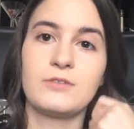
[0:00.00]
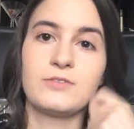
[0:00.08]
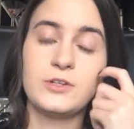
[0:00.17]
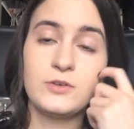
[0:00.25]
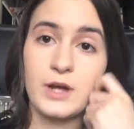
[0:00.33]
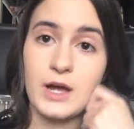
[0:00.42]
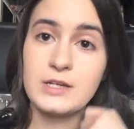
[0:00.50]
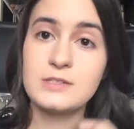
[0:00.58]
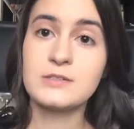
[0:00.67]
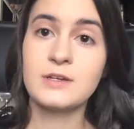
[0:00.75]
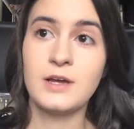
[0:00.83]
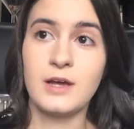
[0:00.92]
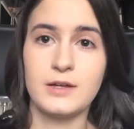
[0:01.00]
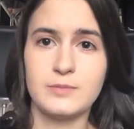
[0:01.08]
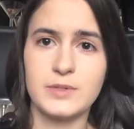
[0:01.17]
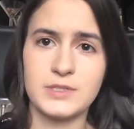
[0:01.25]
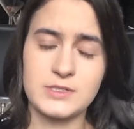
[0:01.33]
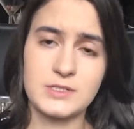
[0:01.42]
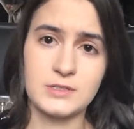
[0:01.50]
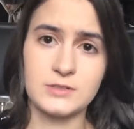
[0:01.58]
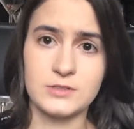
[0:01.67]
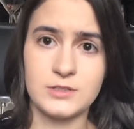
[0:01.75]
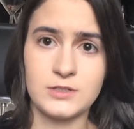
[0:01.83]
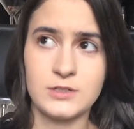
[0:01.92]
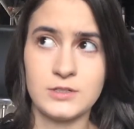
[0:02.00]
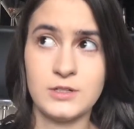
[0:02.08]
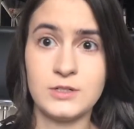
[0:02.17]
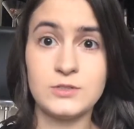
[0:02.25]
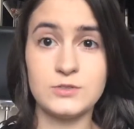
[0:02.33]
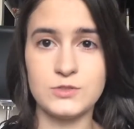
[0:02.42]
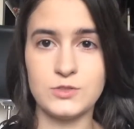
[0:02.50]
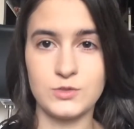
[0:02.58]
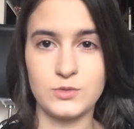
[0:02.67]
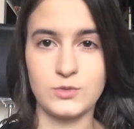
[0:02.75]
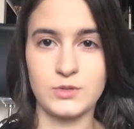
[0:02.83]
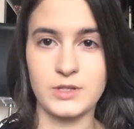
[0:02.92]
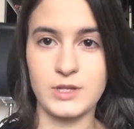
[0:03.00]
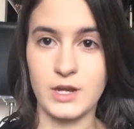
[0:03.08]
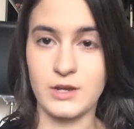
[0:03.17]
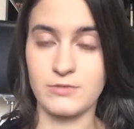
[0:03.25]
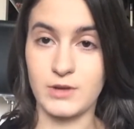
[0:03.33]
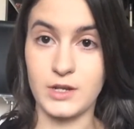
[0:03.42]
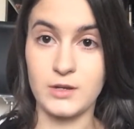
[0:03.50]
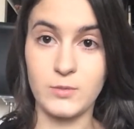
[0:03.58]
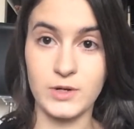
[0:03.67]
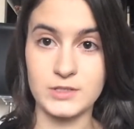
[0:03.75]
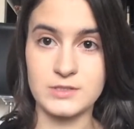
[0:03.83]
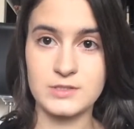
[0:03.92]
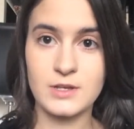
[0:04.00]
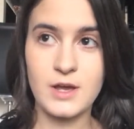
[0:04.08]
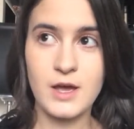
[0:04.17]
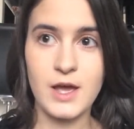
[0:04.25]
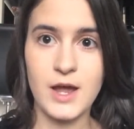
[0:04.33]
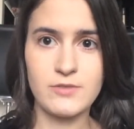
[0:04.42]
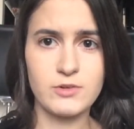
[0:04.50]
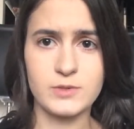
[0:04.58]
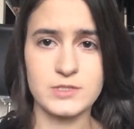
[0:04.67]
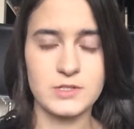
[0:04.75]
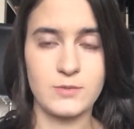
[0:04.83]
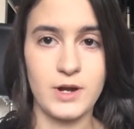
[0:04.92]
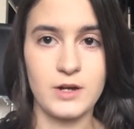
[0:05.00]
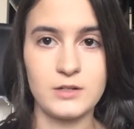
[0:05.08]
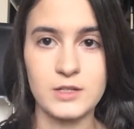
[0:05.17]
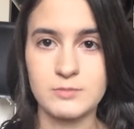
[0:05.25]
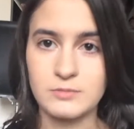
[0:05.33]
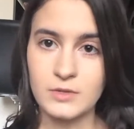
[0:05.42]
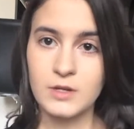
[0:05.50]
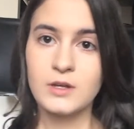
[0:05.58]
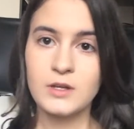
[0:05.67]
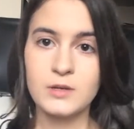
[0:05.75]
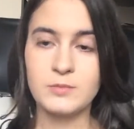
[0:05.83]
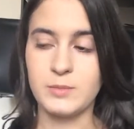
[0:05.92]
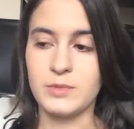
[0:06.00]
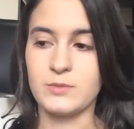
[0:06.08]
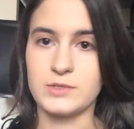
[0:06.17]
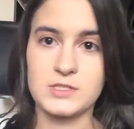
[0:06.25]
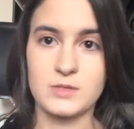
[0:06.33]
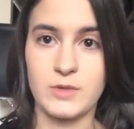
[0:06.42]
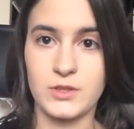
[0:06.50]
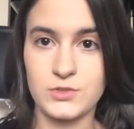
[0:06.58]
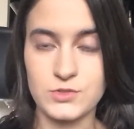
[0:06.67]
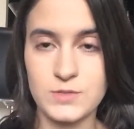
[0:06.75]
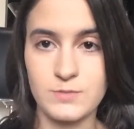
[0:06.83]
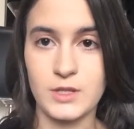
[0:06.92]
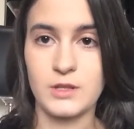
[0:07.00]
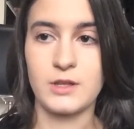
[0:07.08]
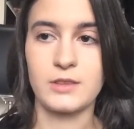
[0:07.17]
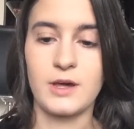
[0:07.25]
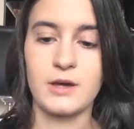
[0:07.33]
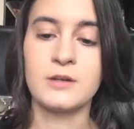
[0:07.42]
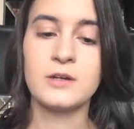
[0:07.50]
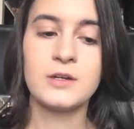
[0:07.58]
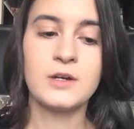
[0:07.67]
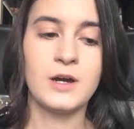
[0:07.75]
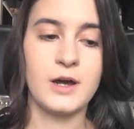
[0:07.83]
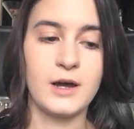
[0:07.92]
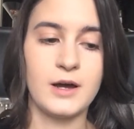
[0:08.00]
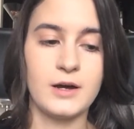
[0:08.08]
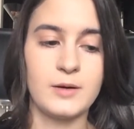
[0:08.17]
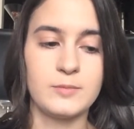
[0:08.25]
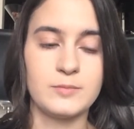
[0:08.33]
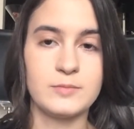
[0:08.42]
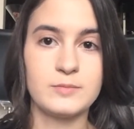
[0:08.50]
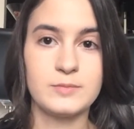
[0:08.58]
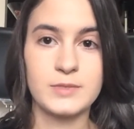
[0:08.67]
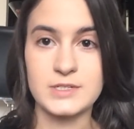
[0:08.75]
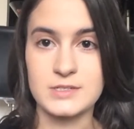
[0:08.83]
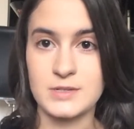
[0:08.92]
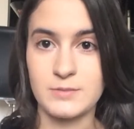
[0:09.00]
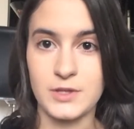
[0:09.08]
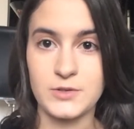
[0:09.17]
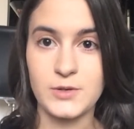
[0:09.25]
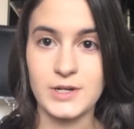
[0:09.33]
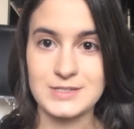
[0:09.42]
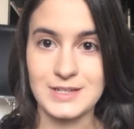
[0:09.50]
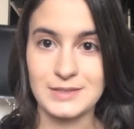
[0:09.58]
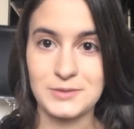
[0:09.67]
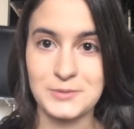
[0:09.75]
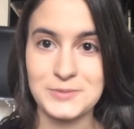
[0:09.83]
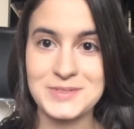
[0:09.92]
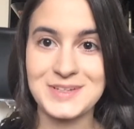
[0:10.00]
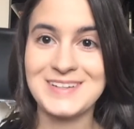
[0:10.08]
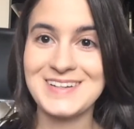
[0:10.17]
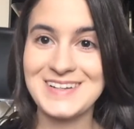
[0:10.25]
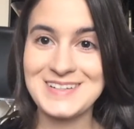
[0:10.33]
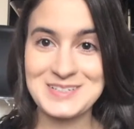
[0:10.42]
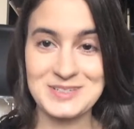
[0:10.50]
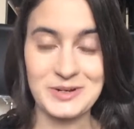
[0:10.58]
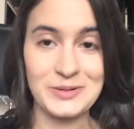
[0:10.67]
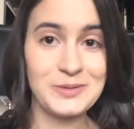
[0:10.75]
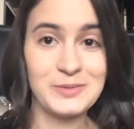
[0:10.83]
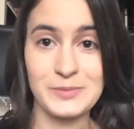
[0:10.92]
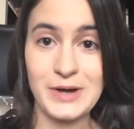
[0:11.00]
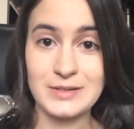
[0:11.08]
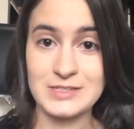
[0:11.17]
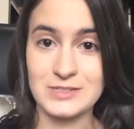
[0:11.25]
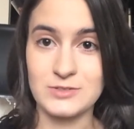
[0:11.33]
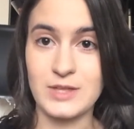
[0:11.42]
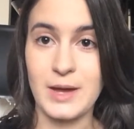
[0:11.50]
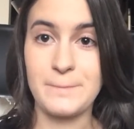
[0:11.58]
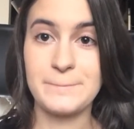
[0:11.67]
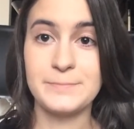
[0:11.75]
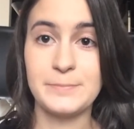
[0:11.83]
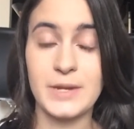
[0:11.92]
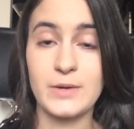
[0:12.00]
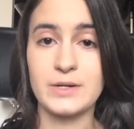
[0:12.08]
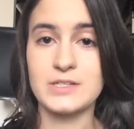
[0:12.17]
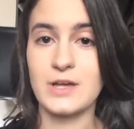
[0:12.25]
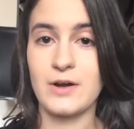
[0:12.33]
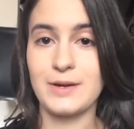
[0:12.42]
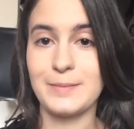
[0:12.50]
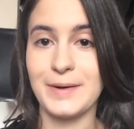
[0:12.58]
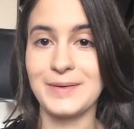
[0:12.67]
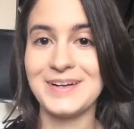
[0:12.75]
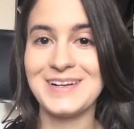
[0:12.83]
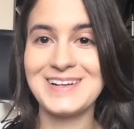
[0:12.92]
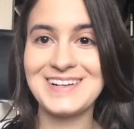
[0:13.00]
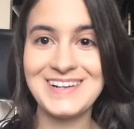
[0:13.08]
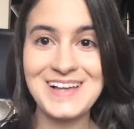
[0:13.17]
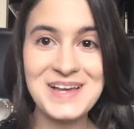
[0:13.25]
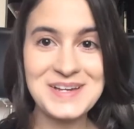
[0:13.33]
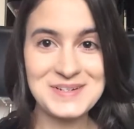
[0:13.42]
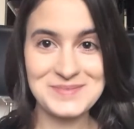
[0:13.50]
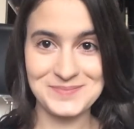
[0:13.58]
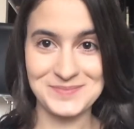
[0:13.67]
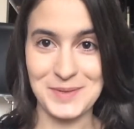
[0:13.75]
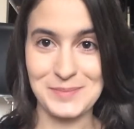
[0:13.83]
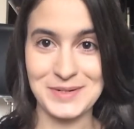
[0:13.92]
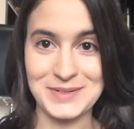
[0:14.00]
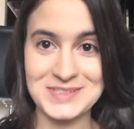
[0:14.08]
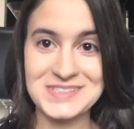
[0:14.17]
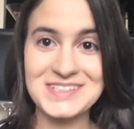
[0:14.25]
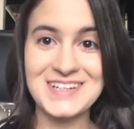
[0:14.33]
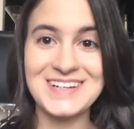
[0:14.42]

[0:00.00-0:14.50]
for you guys, but still do the getting ready ones every once in a while, like maybe once a month or something like that. Because it seemed like you guys like those. So we'll probably still do that. But anyway, sorry about the purse.